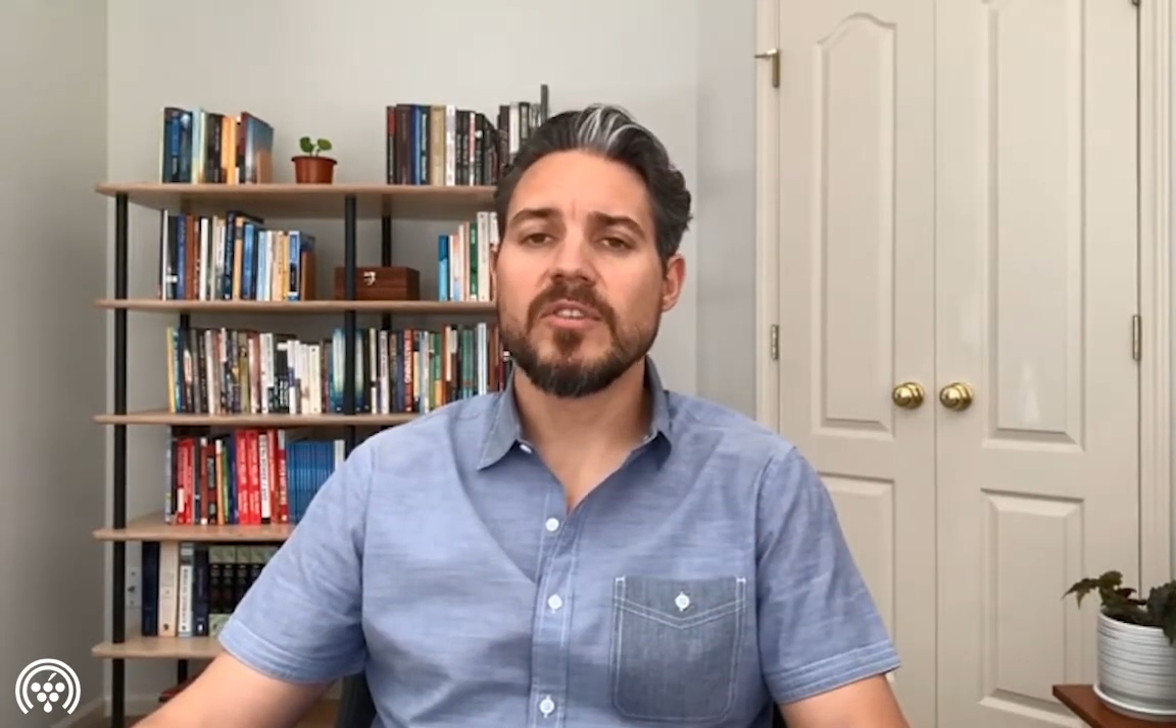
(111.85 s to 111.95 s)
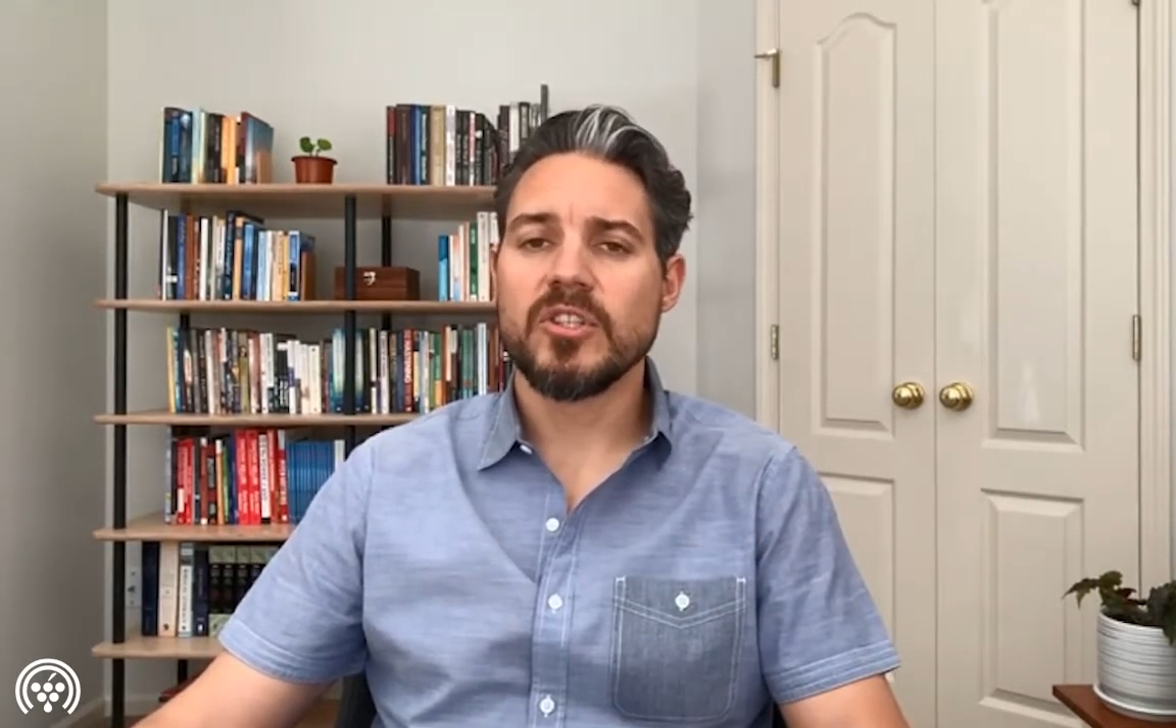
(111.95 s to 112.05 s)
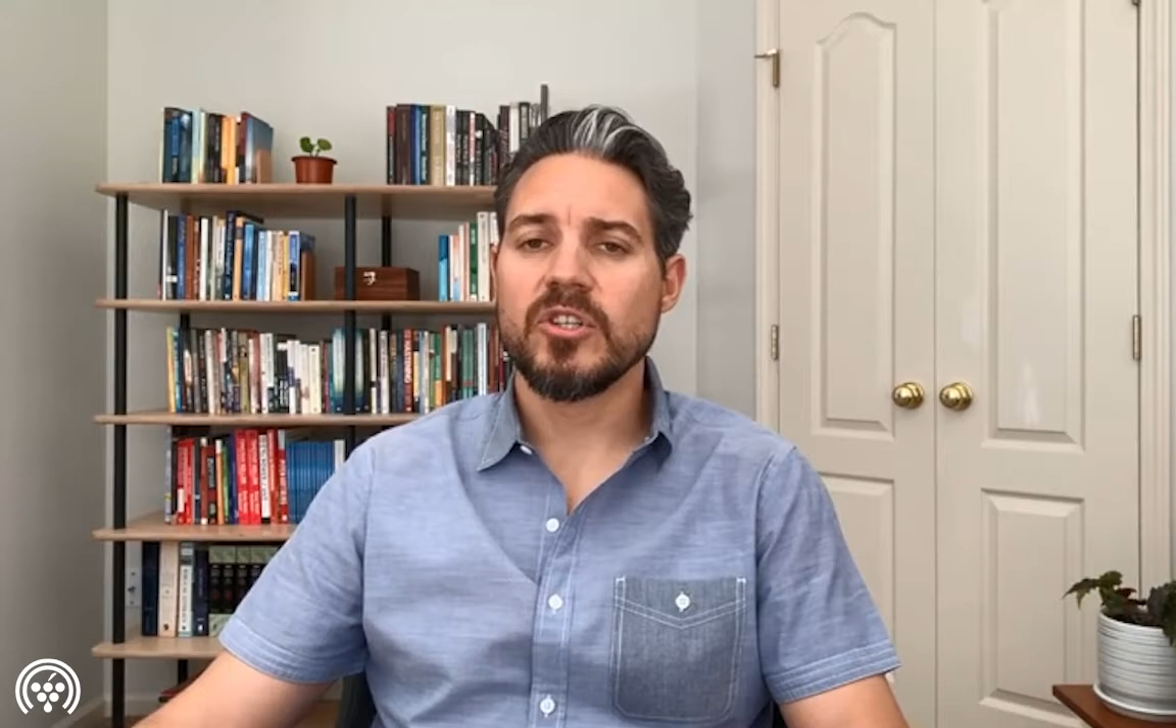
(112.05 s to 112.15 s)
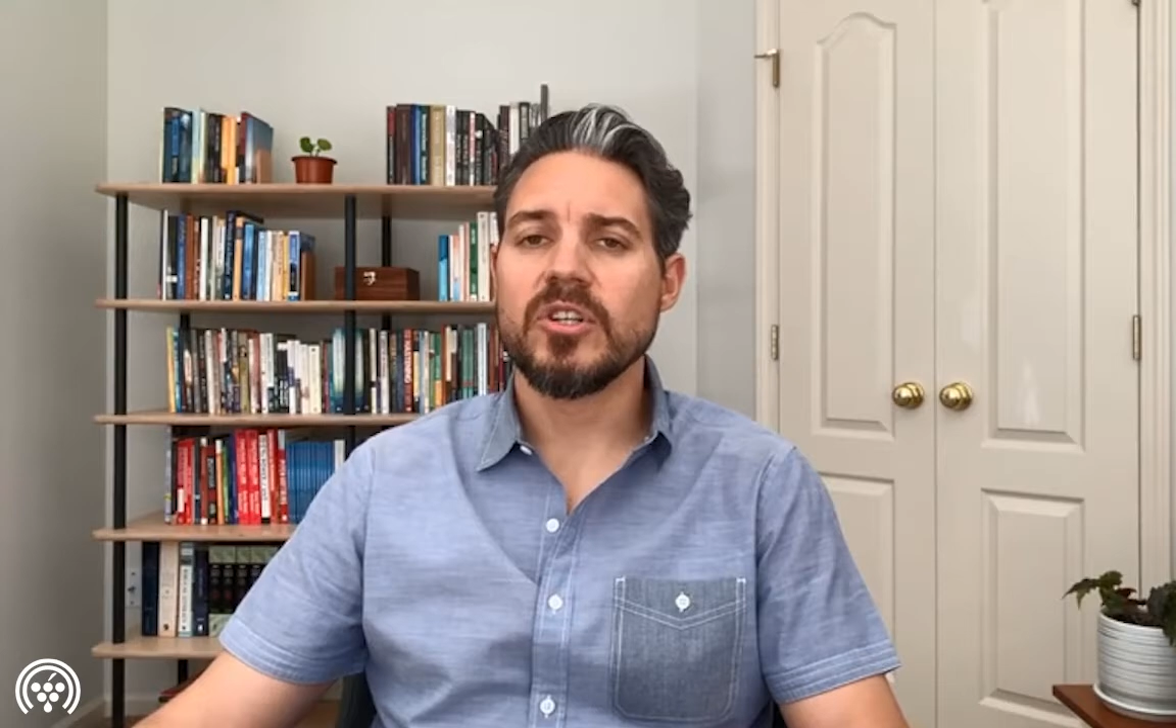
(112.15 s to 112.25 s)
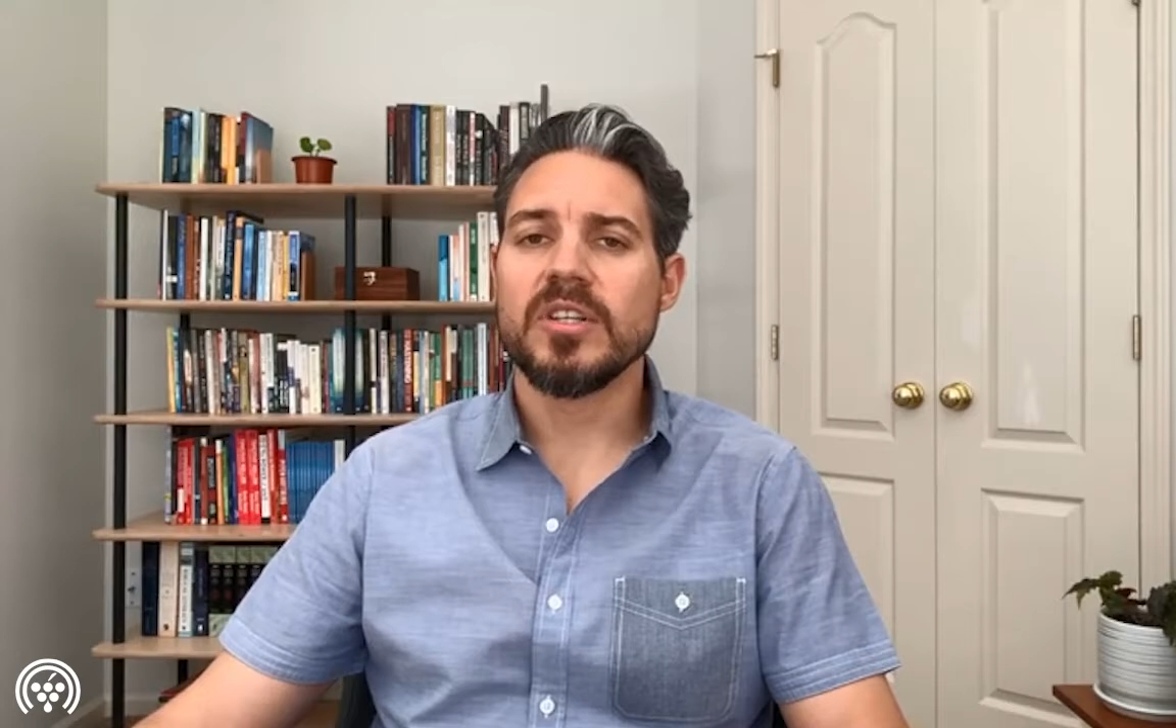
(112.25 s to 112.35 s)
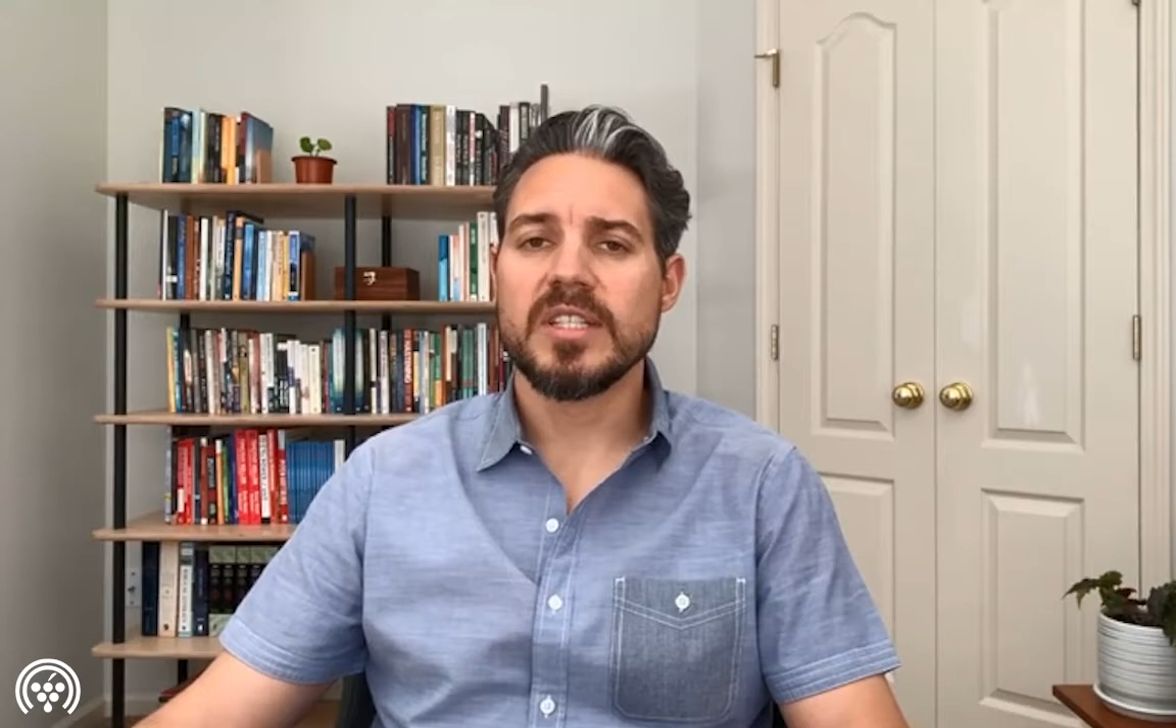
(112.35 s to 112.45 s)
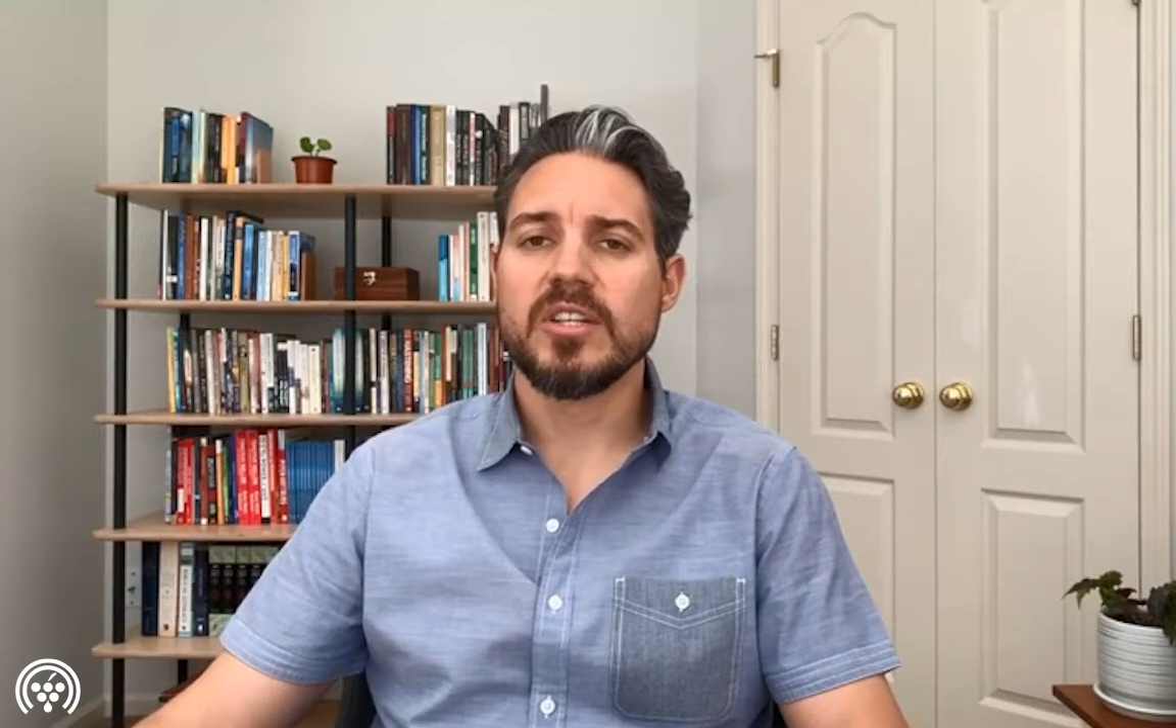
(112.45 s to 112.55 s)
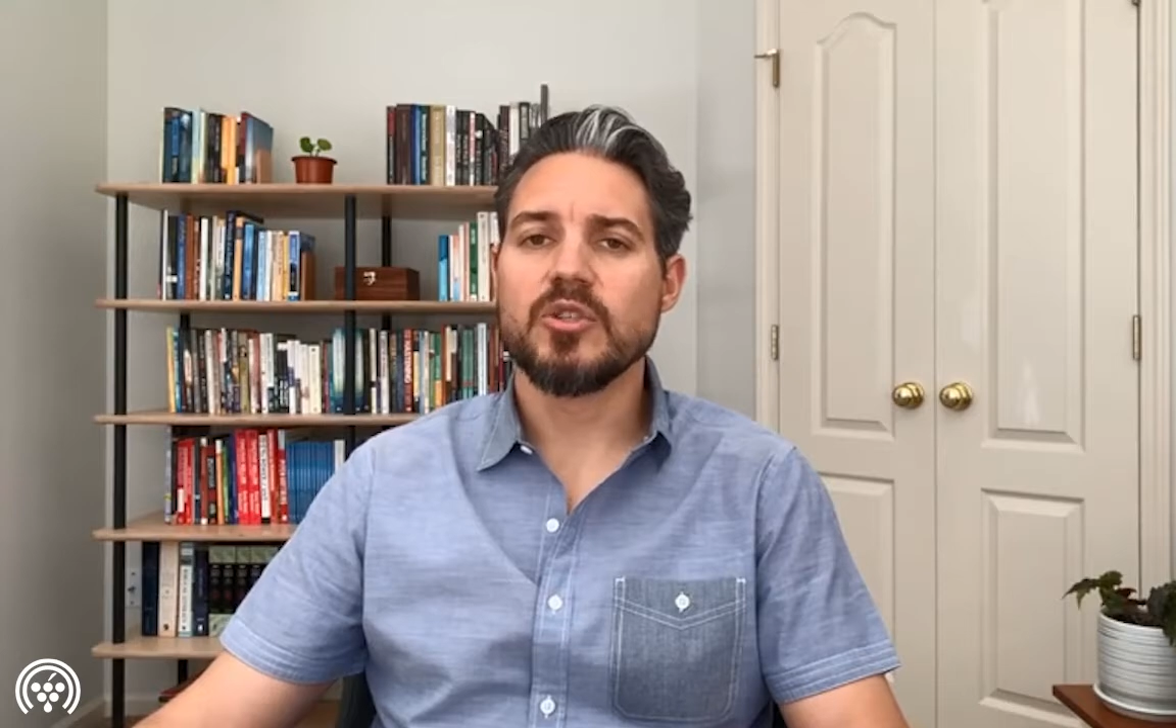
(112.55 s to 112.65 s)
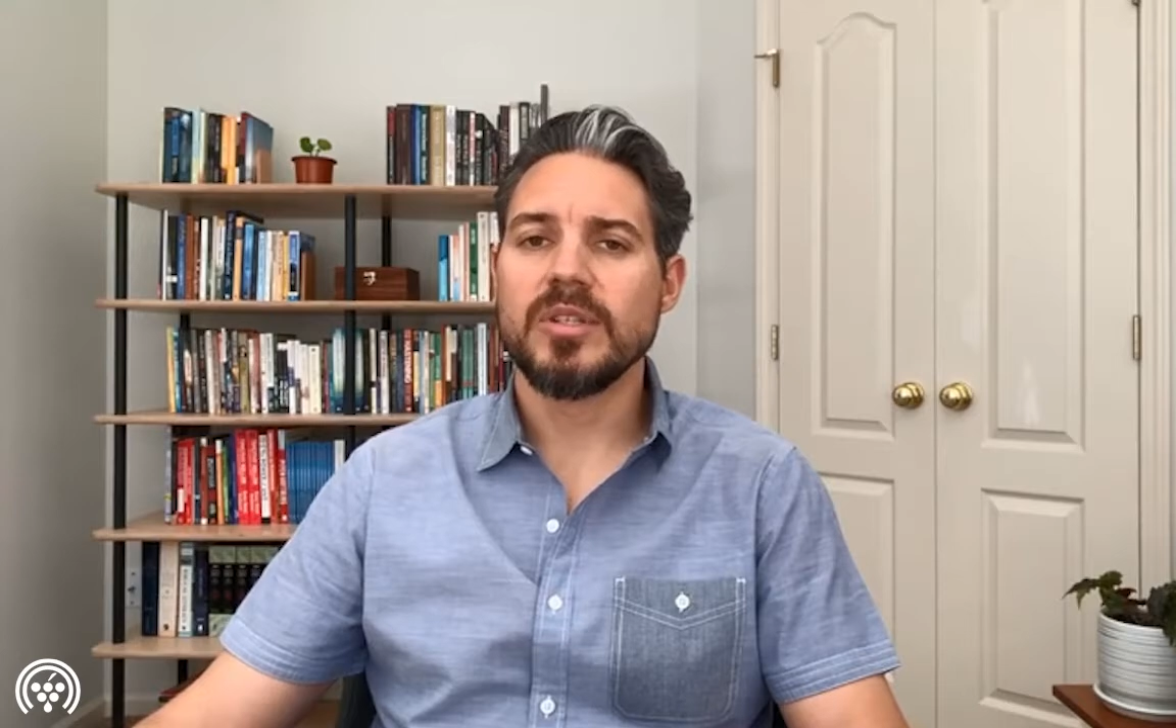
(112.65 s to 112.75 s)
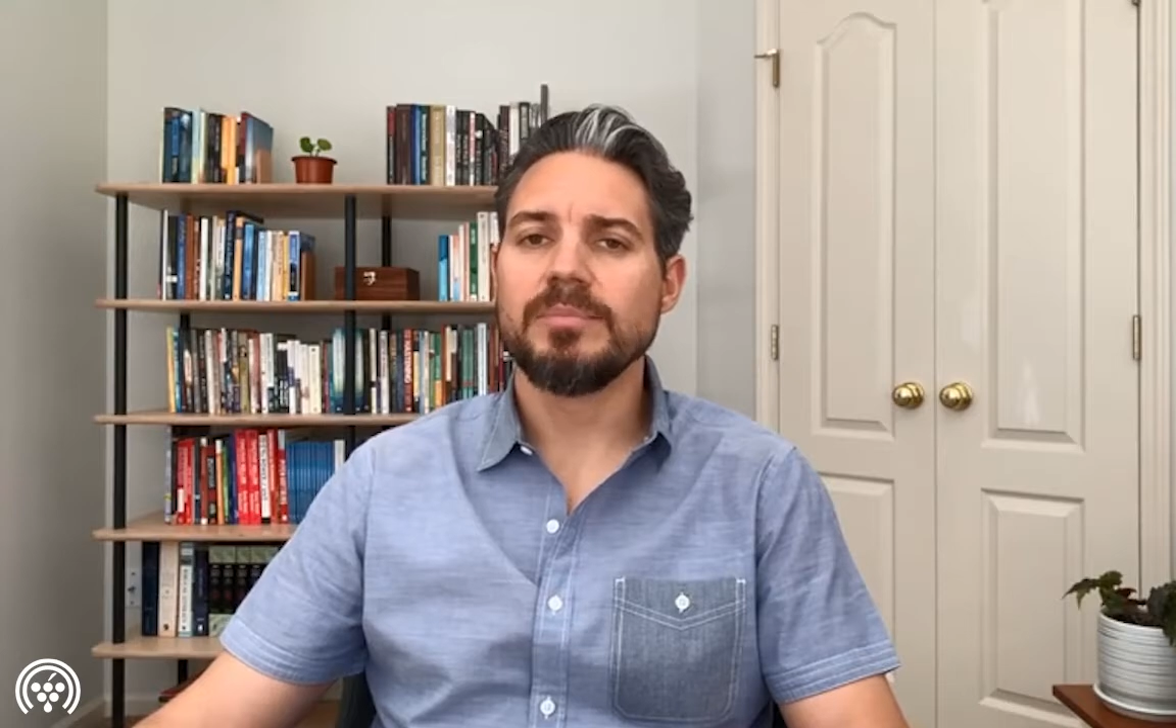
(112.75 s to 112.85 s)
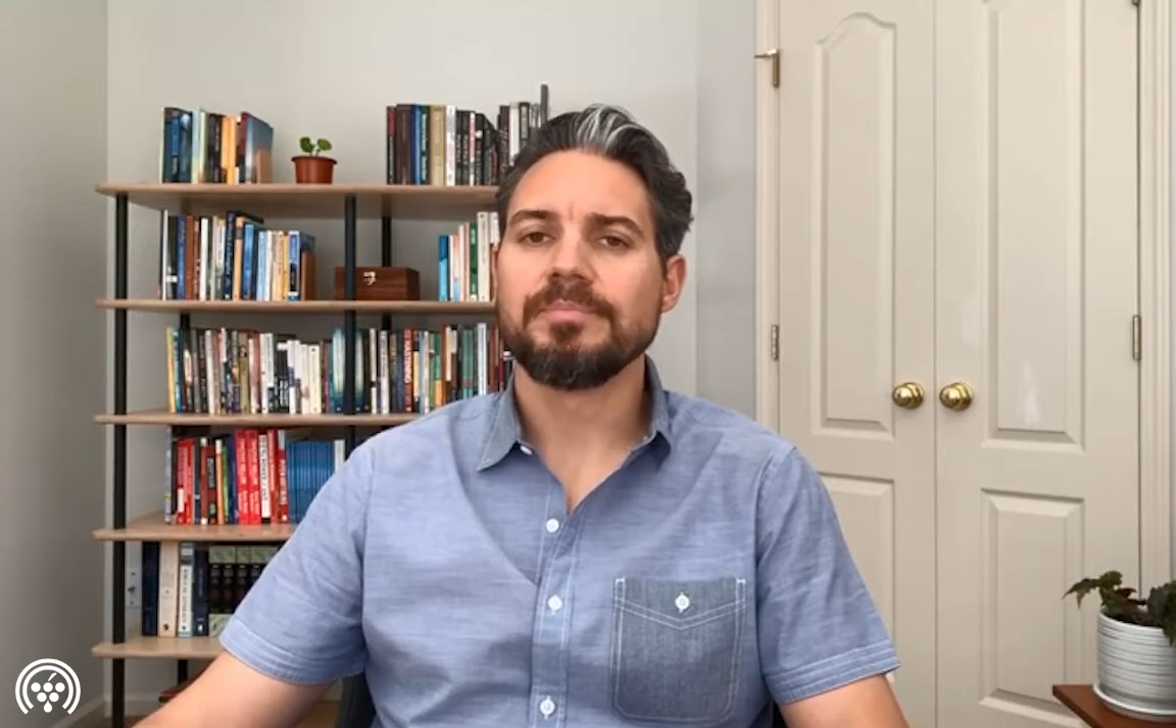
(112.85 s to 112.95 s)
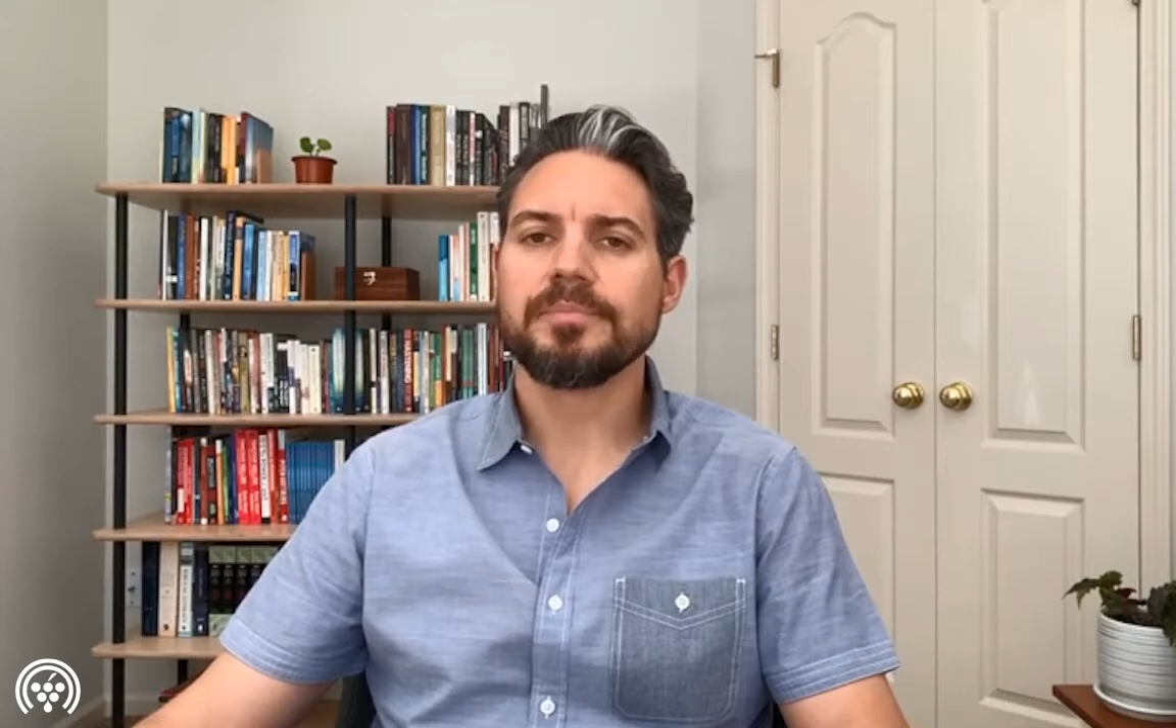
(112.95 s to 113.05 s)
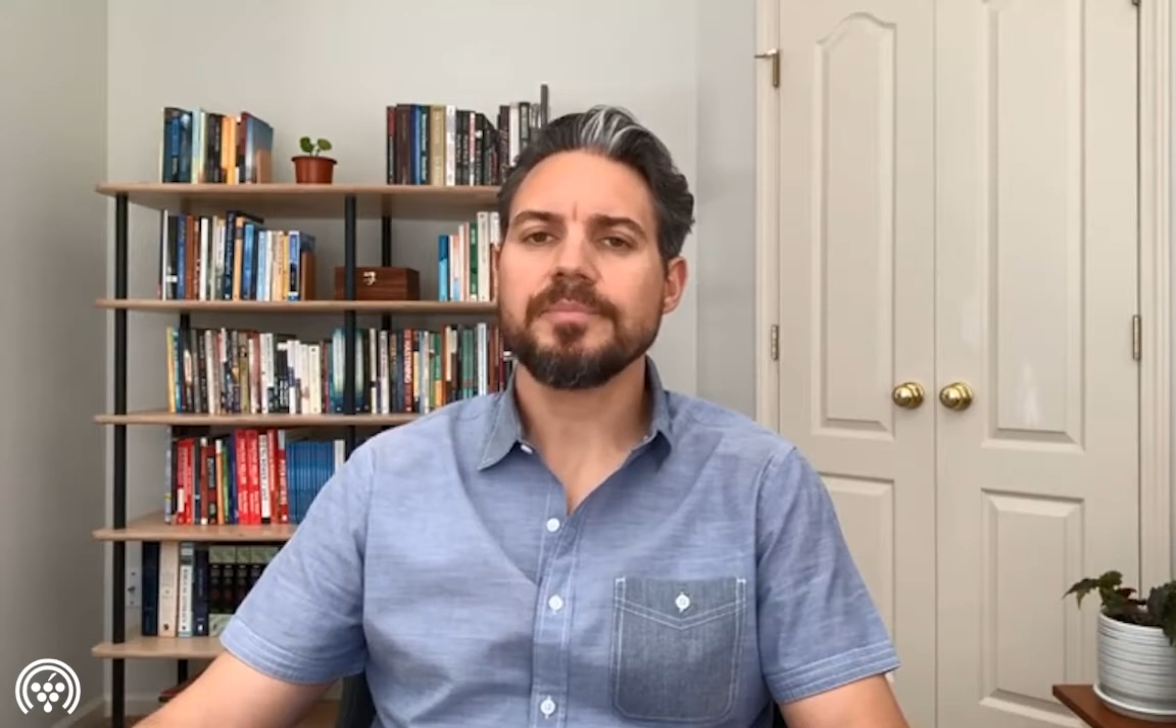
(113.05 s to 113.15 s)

the turn of the century.